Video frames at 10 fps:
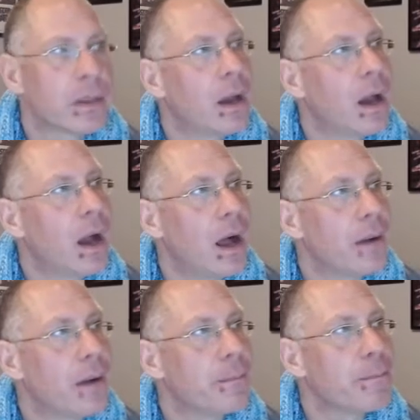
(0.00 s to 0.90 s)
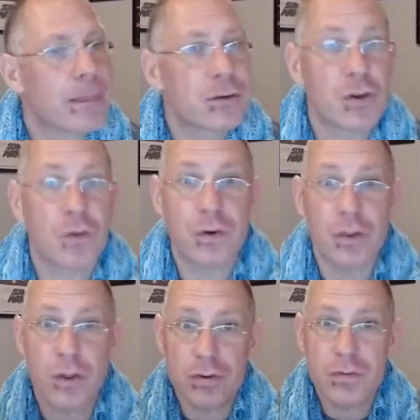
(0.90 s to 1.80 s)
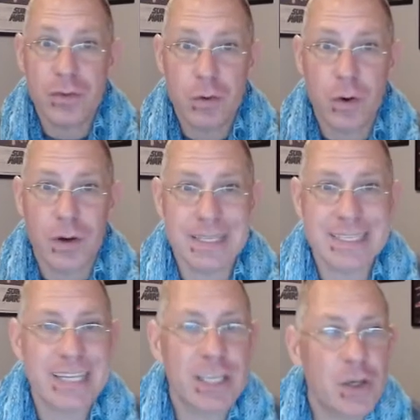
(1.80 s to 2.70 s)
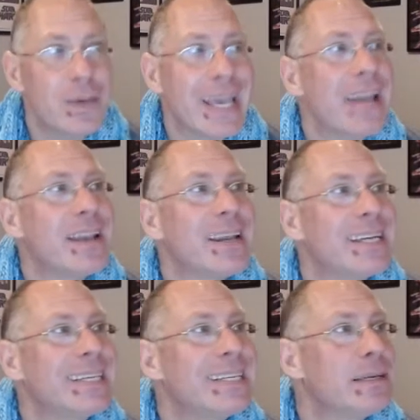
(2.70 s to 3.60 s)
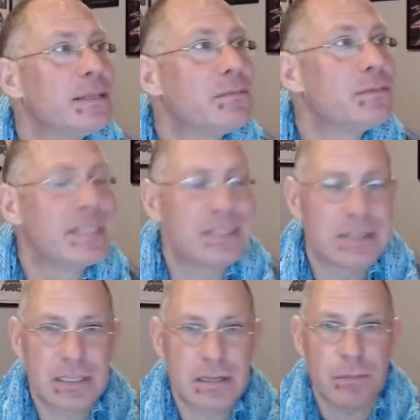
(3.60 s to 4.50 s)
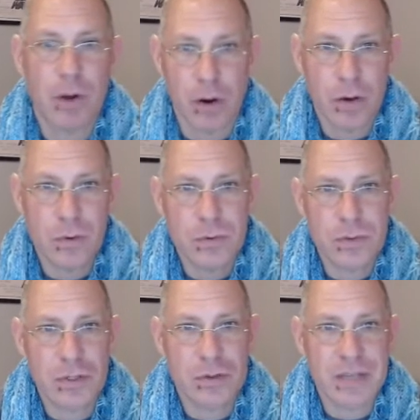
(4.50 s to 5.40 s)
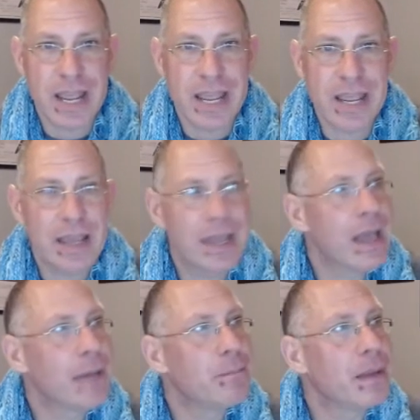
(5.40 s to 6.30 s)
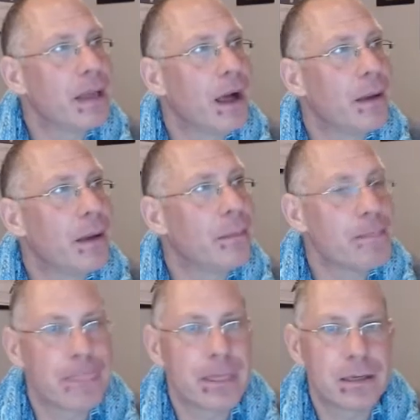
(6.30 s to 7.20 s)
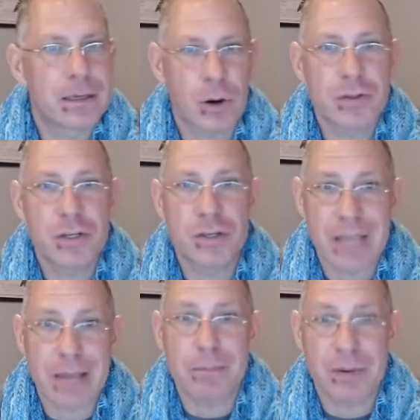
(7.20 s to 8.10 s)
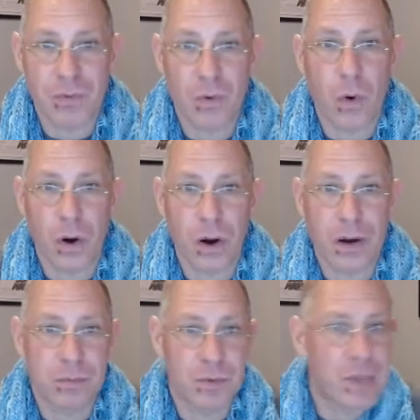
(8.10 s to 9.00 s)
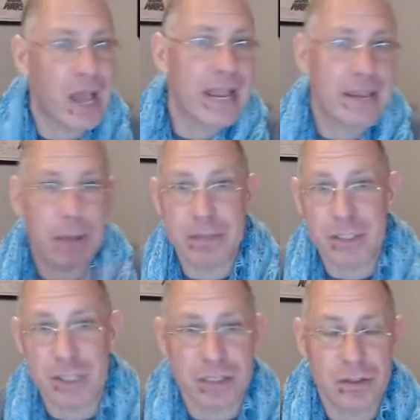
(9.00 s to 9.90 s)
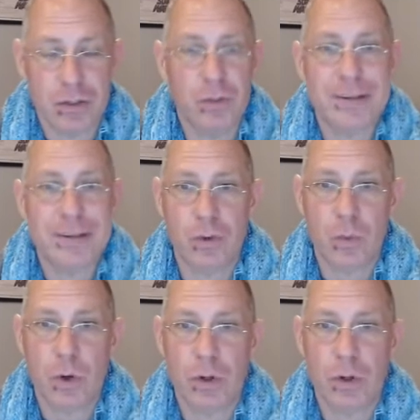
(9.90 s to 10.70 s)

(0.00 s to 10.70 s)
Um, so for those of you who are listening, you get tomorrow, Tuesday, Um, tomorrow and Tuesday before I publish it to the rest of the world.